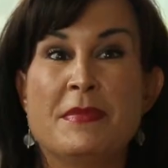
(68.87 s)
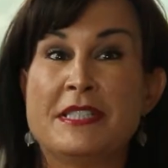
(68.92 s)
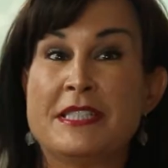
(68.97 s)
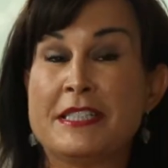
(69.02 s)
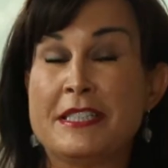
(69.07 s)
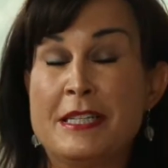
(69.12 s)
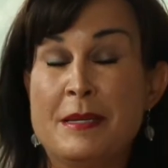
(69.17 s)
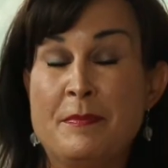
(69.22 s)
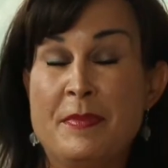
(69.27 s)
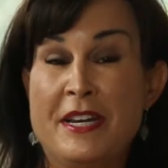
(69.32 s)

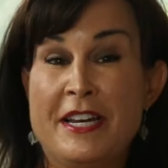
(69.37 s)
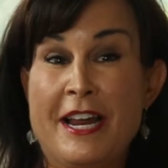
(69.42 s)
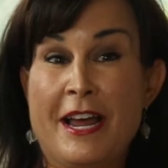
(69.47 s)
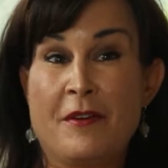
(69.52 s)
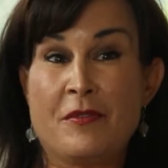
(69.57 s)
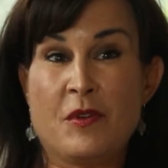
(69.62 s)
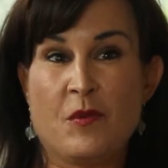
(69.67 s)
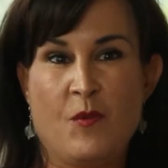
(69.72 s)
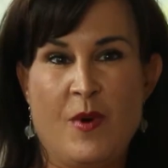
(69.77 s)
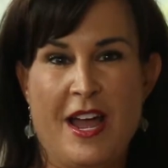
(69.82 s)
Mississippi
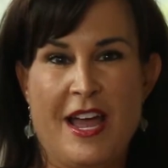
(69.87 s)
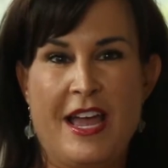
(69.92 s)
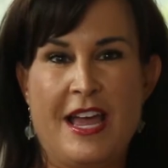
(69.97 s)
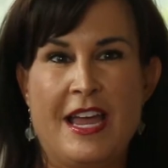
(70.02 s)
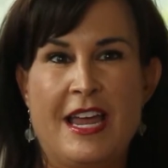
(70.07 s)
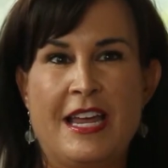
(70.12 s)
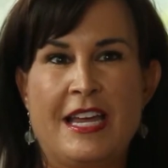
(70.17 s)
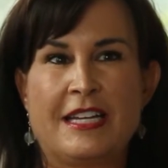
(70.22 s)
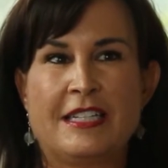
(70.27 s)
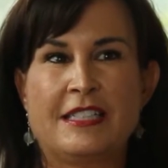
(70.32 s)
down the
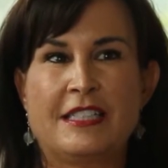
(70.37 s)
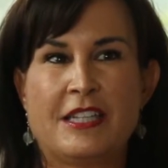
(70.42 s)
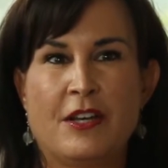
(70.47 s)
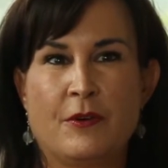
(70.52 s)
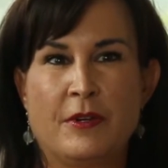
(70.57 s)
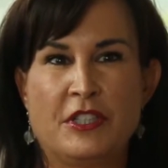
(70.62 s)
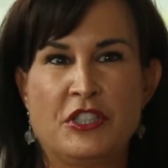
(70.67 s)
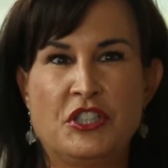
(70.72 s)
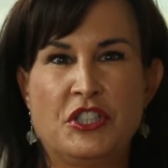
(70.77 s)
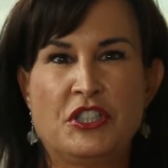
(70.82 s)
way, and
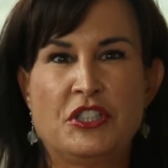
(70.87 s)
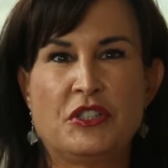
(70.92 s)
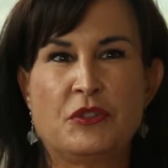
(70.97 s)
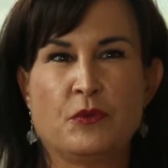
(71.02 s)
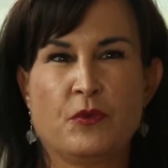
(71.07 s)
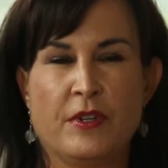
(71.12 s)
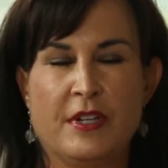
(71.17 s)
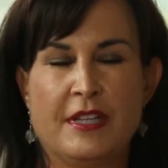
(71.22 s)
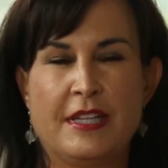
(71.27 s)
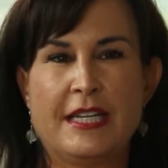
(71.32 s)
so it's just
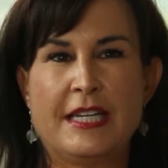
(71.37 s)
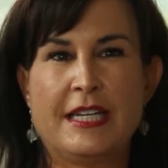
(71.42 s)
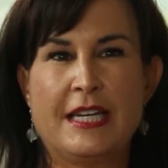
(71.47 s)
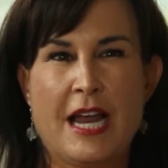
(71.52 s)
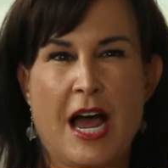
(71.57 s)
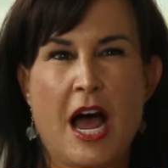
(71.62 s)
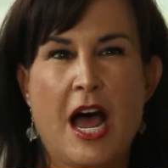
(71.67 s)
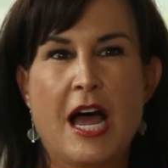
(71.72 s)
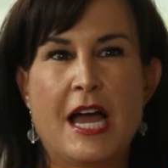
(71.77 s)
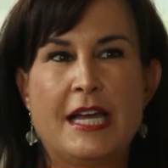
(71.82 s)
really
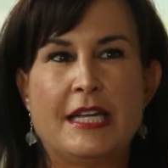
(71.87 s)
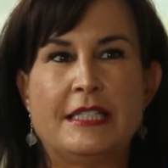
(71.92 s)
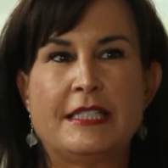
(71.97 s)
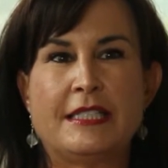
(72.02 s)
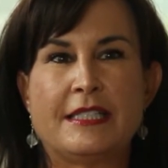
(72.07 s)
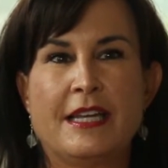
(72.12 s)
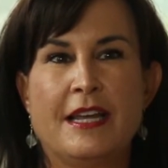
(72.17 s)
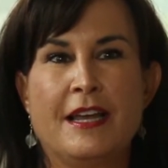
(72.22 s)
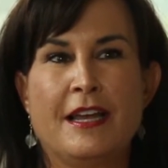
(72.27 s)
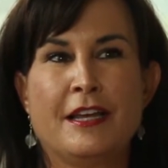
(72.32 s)

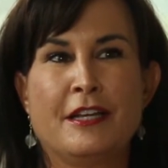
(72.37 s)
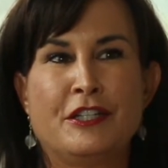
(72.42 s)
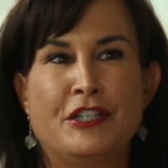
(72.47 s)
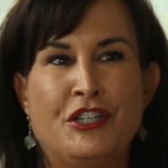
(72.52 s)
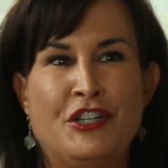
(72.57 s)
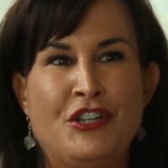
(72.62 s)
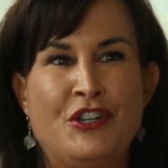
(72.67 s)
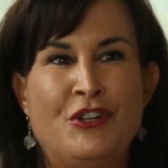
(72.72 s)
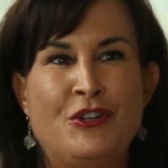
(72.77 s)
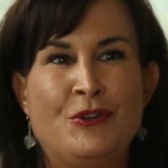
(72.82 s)
nice
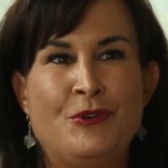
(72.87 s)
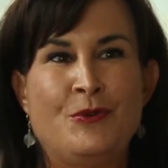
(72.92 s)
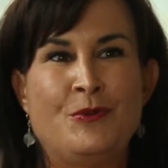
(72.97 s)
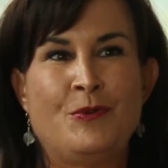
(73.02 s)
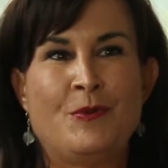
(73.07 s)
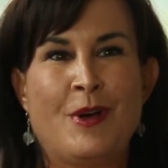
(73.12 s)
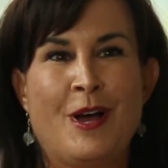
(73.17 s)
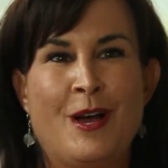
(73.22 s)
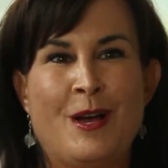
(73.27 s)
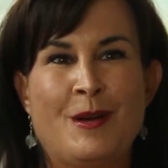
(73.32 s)

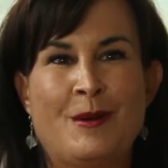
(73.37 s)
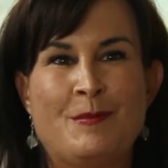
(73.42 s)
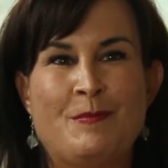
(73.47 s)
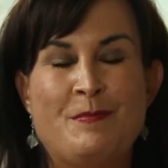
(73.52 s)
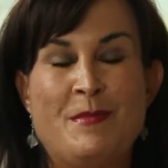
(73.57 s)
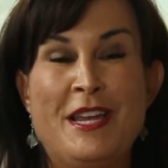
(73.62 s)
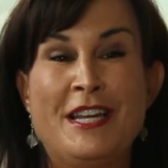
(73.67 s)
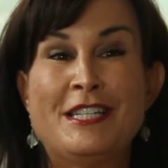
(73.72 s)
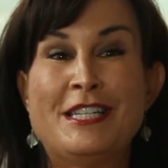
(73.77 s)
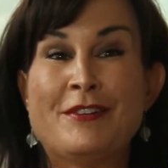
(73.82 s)
to
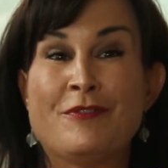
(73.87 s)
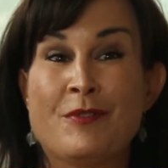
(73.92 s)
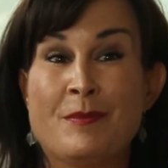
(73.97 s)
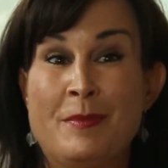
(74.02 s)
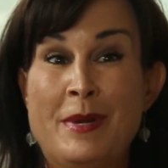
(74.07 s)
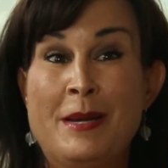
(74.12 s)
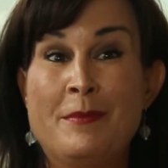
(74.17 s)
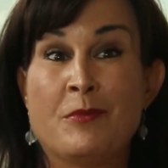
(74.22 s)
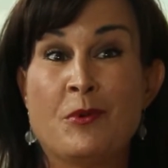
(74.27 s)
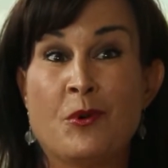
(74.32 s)
meet
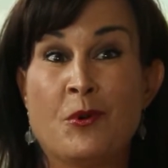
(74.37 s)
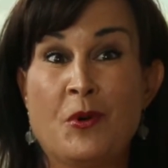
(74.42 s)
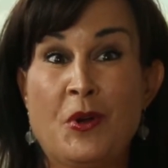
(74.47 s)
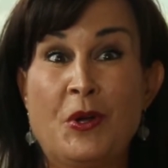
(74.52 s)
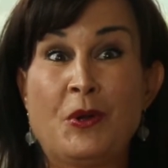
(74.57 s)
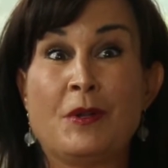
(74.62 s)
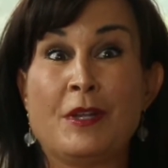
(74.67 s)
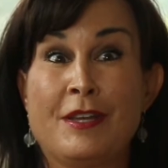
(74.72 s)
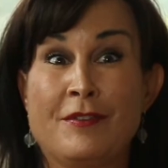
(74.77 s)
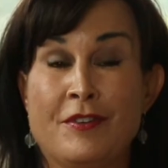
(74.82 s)
different people
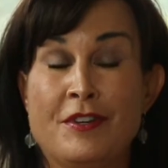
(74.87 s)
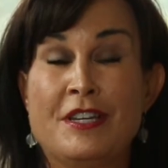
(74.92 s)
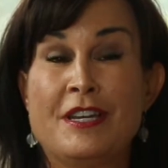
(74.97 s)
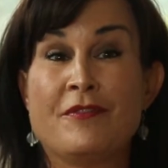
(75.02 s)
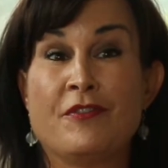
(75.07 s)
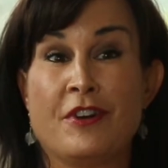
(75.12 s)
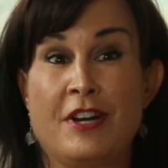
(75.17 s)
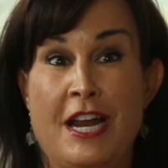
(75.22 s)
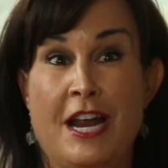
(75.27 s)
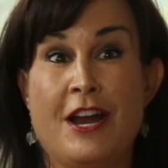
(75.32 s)
who live in
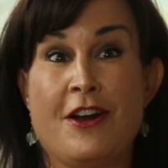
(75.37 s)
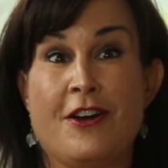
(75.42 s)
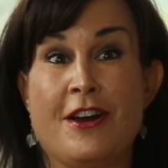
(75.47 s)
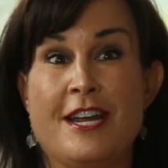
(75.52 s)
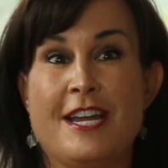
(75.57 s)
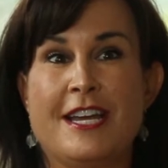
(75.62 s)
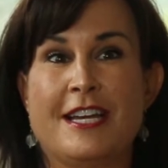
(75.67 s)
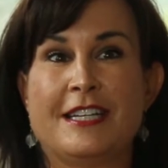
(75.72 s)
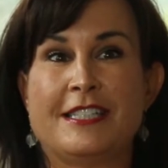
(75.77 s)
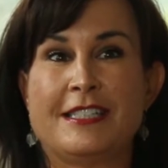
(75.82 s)
different
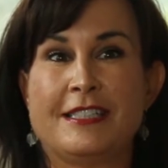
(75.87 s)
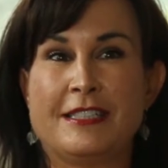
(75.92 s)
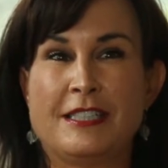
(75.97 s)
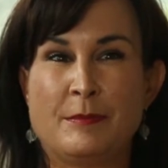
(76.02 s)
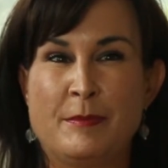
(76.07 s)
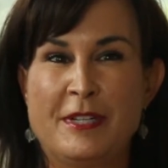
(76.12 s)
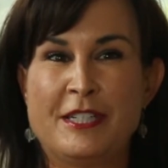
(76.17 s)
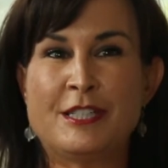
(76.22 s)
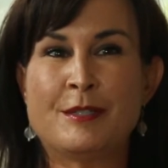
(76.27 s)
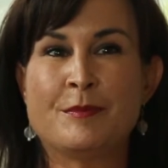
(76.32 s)
areas
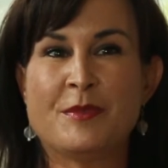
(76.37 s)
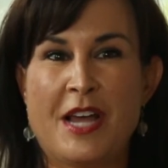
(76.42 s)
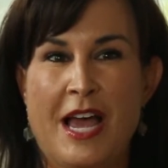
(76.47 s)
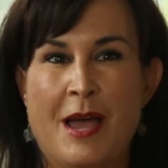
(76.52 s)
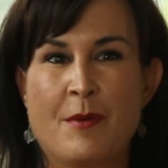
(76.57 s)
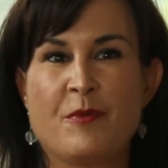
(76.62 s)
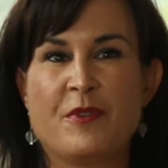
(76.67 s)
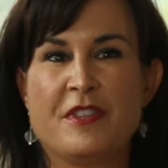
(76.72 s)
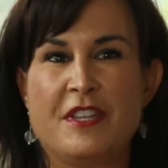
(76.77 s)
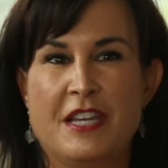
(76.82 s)
and spend some
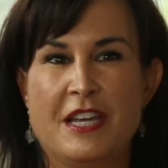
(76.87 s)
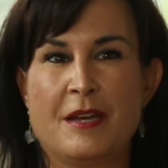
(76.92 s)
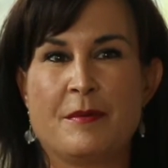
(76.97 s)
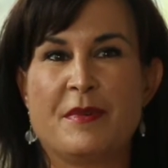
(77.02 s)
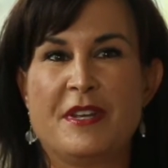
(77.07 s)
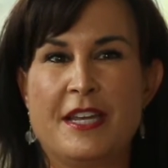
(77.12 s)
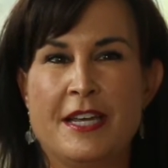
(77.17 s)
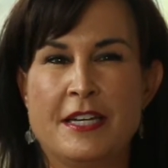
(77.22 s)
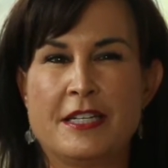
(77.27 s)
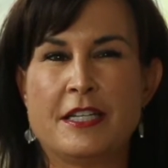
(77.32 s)
time with
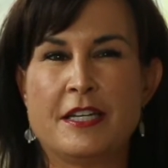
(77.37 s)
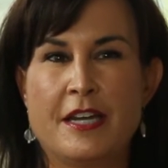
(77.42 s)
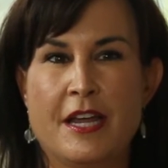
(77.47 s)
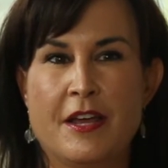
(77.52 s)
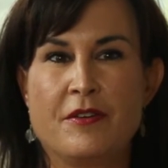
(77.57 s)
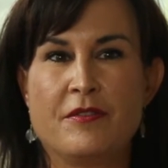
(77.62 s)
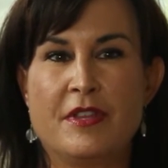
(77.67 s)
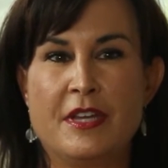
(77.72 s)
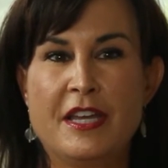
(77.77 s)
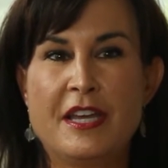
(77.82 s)
them and get to
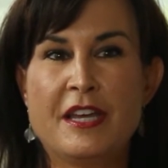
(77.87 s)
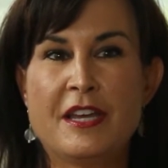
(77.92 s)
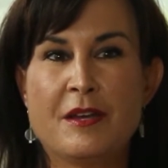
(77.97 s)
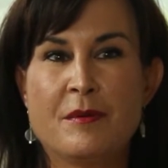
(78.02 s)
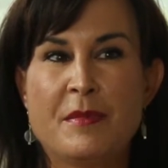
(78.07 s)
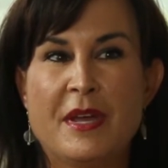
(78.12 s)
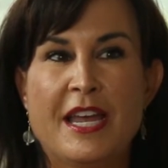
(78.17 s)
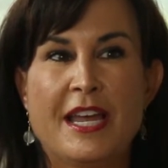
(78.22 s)
know them